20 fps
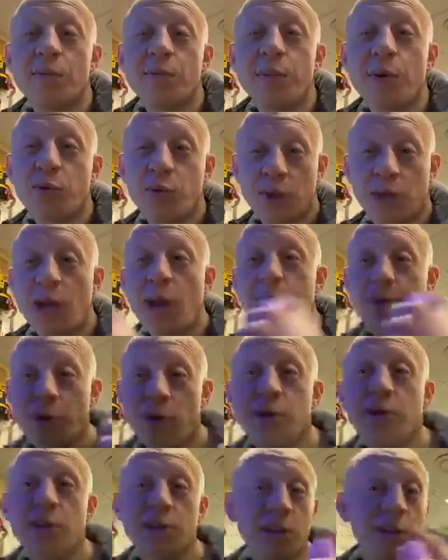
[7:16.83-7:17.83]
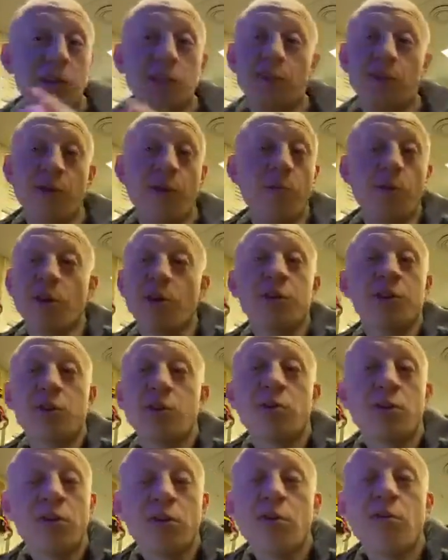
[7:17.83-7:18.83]
but we kept our distance from her. So
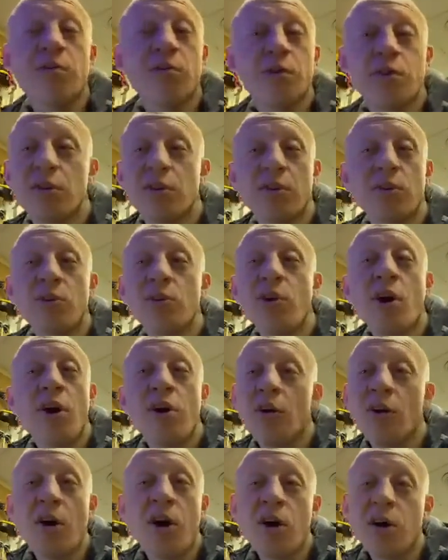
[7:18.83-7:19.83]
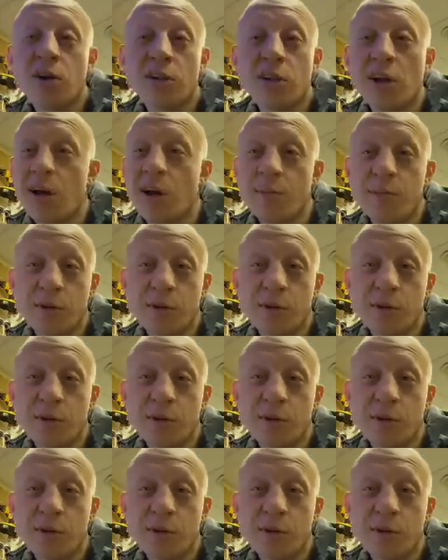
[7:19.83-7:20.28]
you're not locked up.